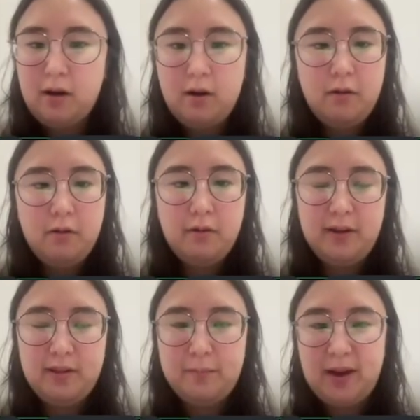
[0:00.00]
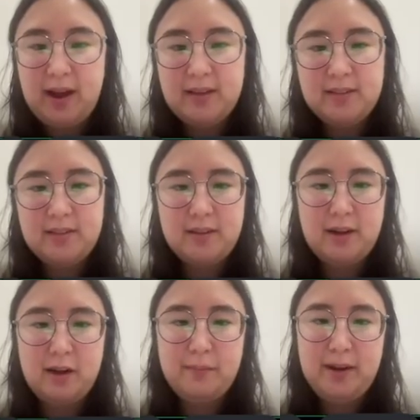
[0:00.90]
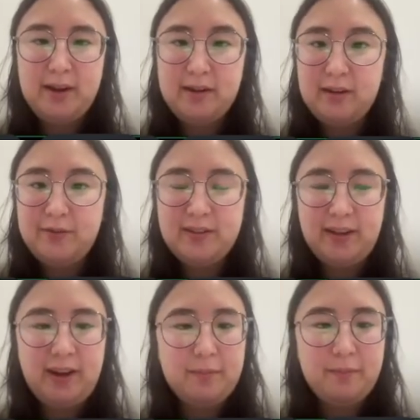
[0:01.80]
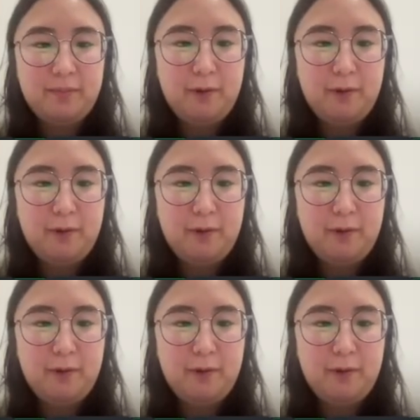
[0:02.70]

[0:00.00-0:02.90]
all in the past. And if it's like a